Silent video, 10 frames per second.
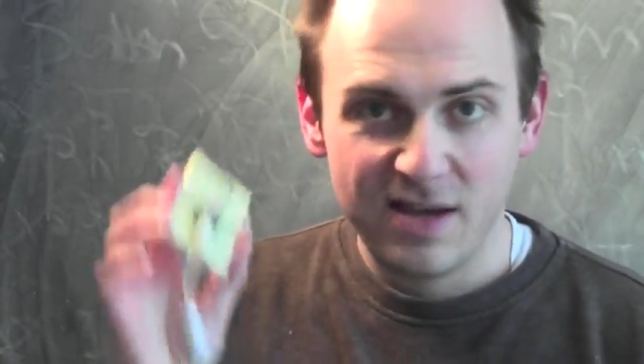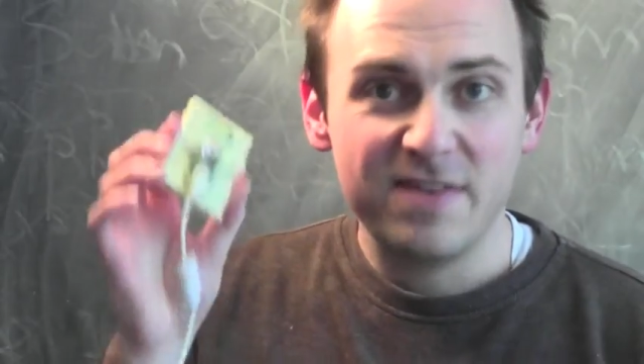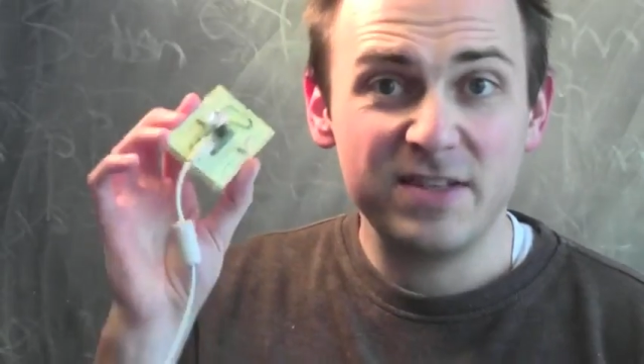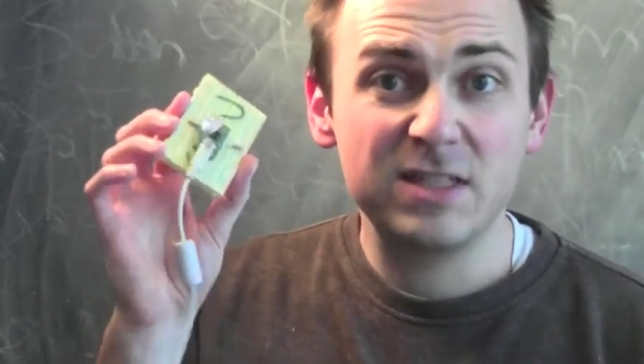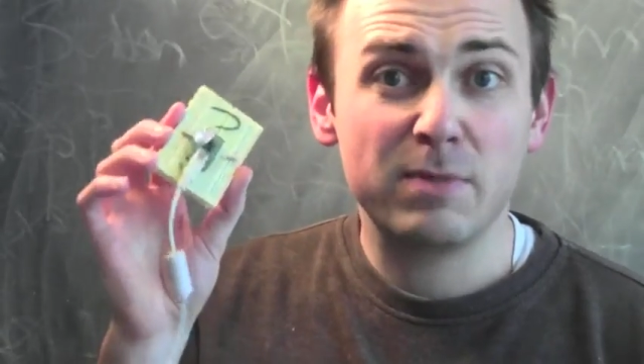
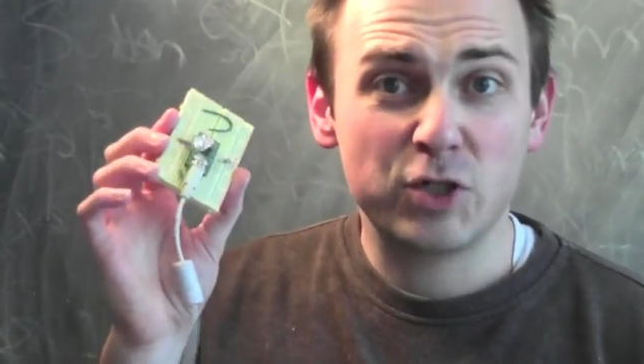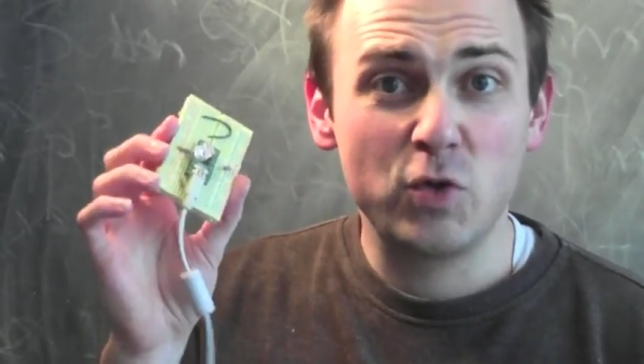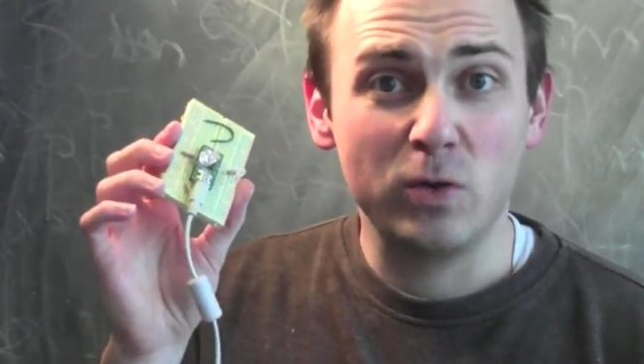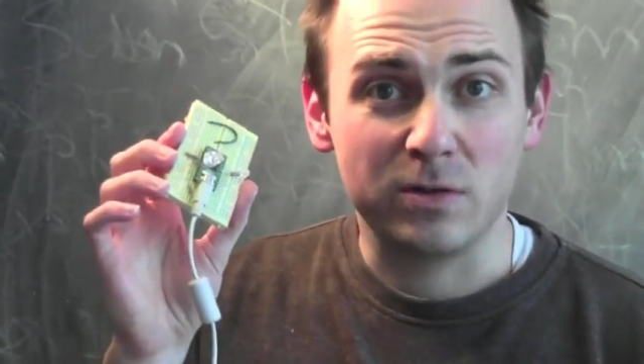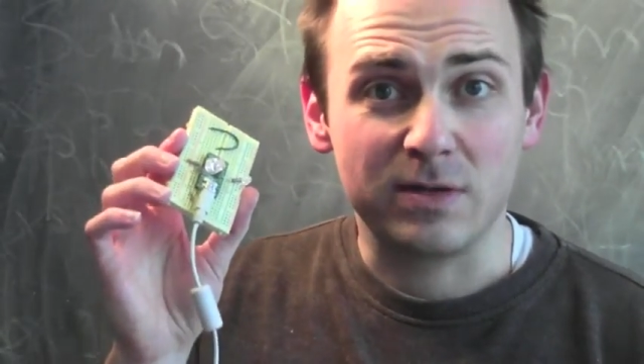This is a much
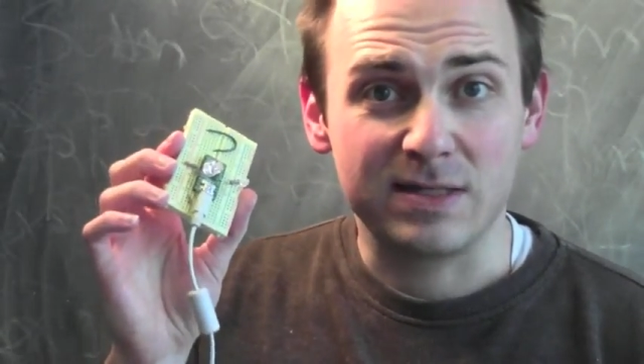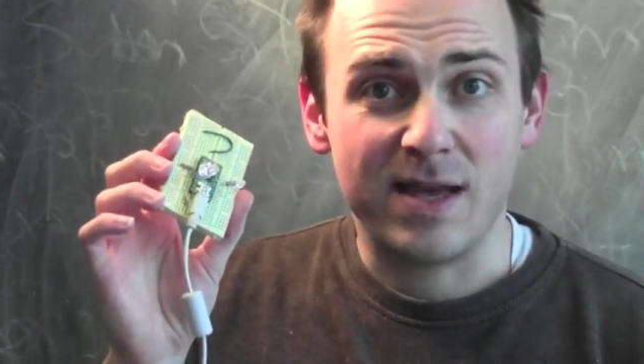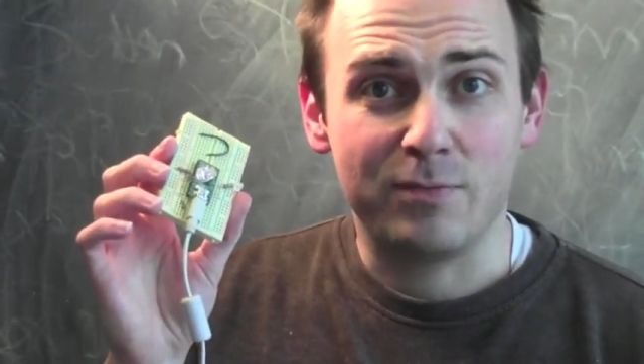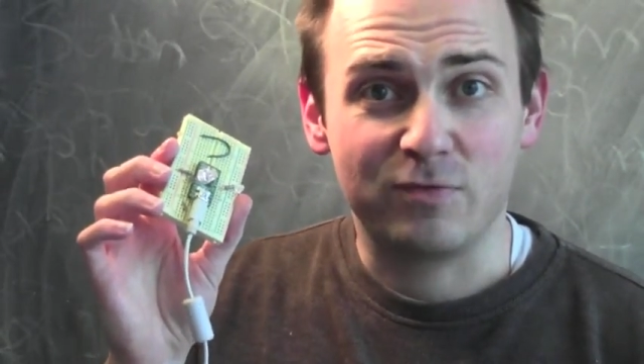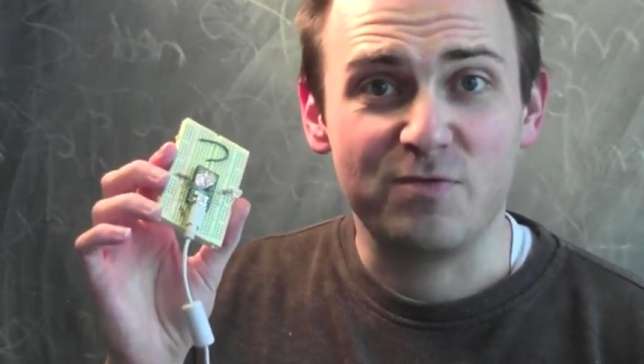cooler
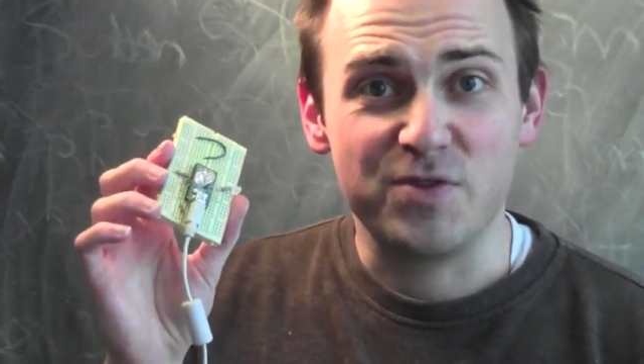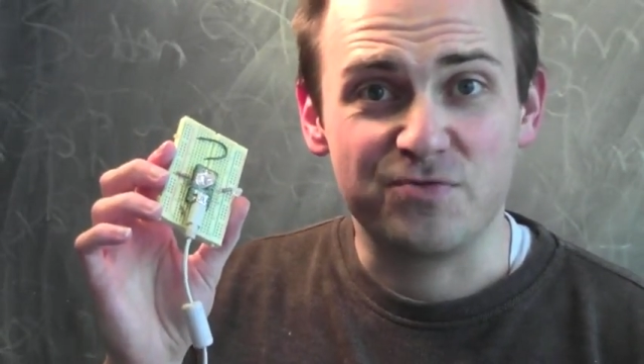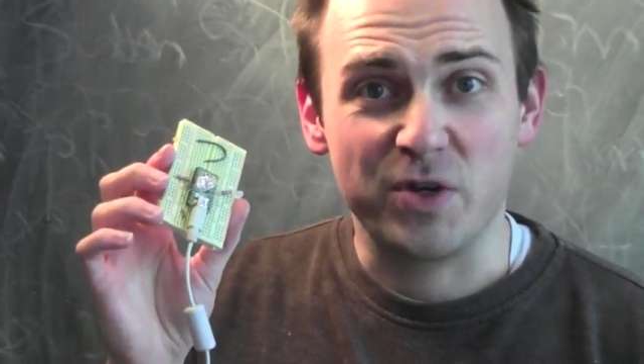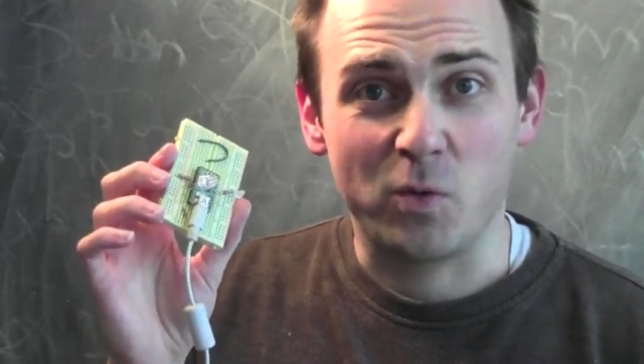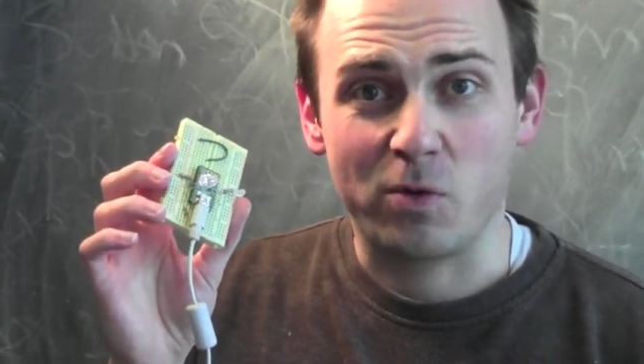example from the
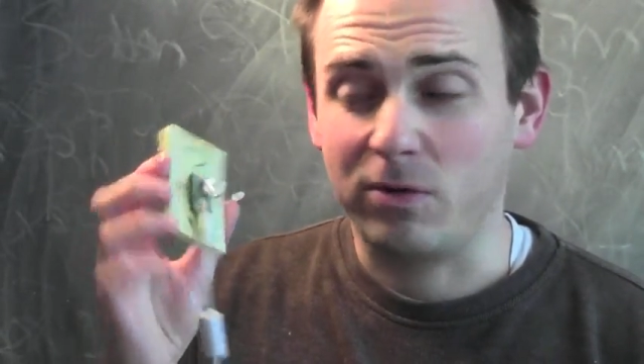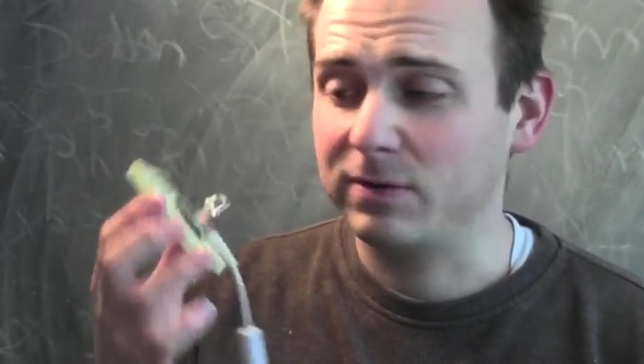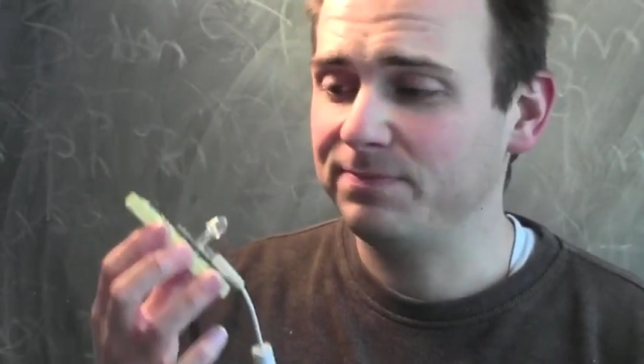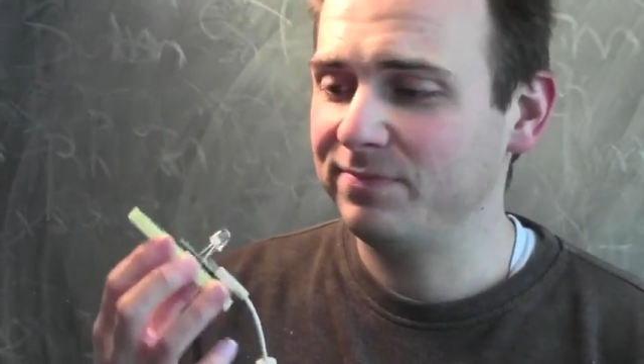real world.